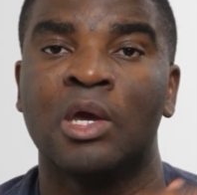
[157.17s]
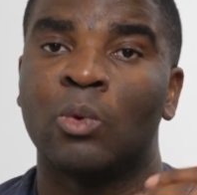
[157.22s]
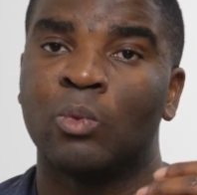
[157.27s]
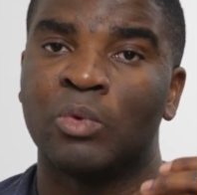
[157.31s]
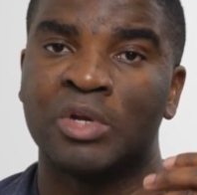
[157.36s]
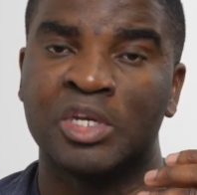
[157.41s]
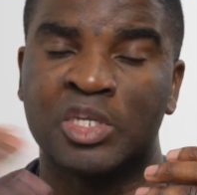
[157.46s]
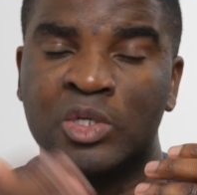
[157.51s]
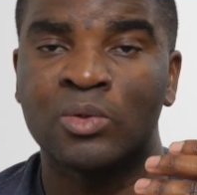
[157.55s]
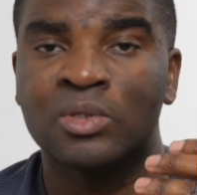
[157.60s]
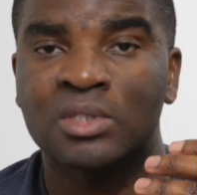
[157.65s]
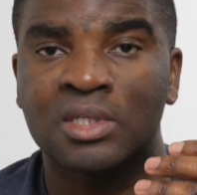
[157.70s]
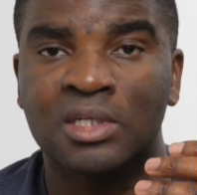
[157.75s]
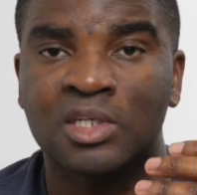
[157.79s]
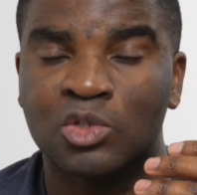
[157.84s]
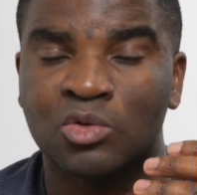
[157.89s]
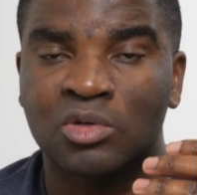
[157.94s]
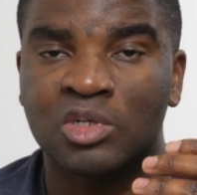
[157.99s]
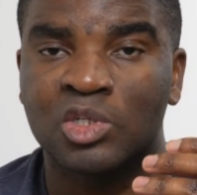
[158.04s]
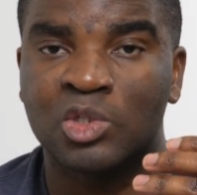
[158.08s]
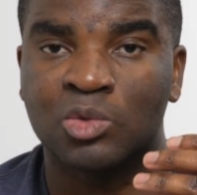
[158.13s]
reduce
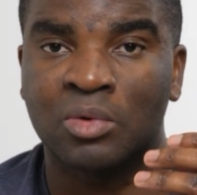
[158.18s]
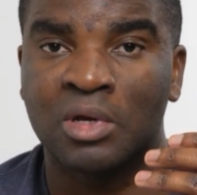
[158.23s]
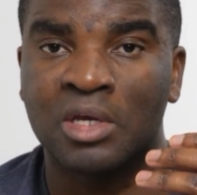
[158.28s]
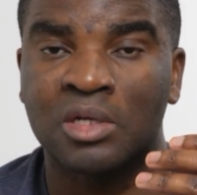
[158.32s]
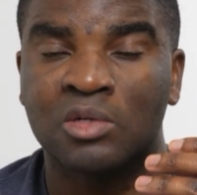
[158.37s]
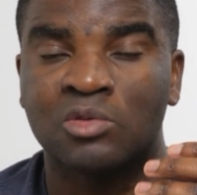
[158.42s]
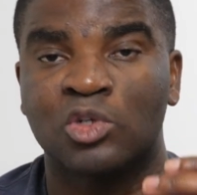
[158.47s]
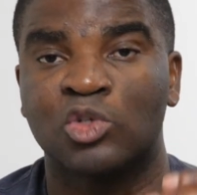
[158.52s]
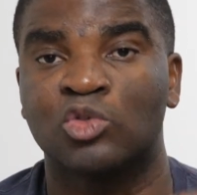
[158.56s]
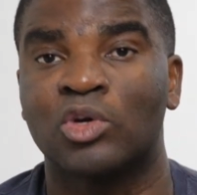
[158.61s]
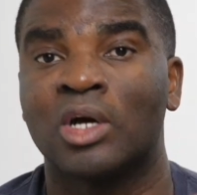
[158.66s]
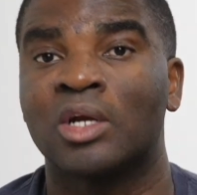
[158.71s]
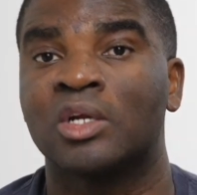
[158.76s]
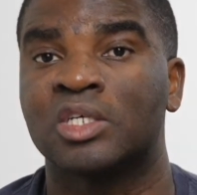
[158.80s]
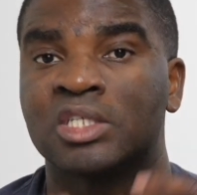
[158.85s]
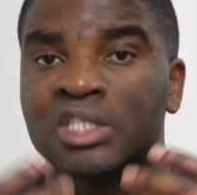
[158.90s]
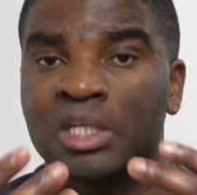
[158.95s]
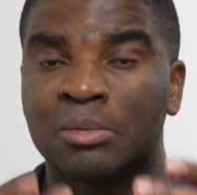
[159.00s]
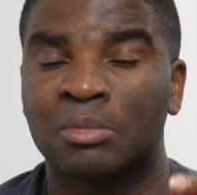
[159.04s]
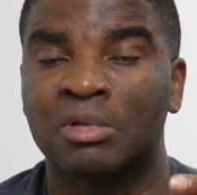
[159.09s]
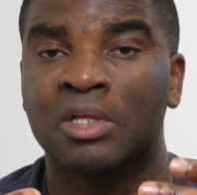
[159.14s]
interest rate to try to
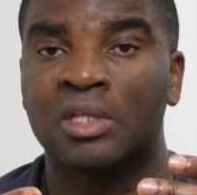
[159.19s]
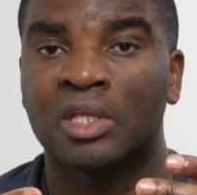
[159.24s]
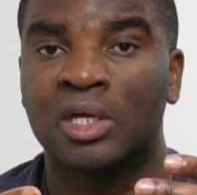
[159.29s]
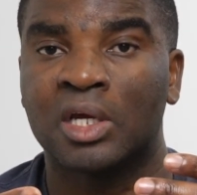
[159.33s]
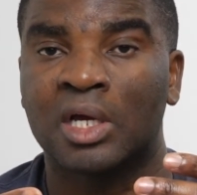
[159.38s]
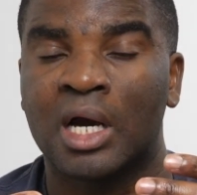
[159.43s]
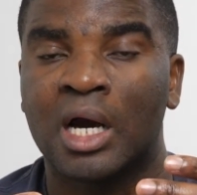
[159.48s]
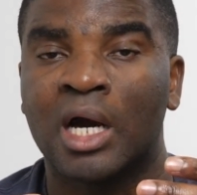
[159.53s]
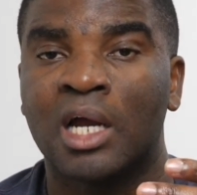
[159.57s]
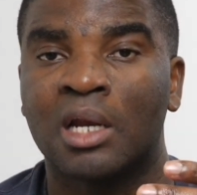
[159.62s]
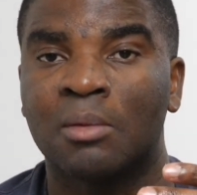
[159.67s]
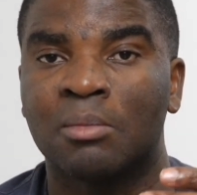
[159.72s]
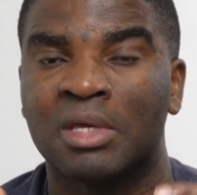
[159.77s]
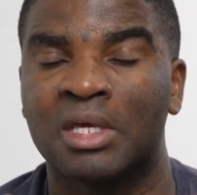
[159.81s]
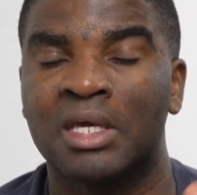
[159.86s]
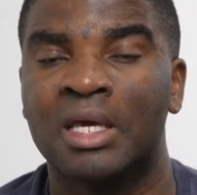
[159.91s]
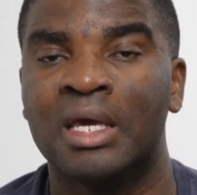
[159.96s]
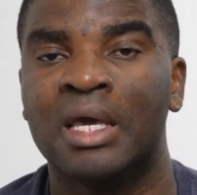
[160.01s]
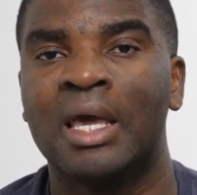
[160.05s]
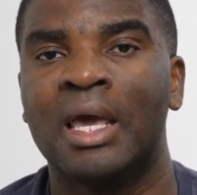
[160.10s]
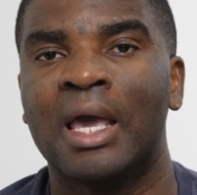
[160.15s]
stimulate the economy,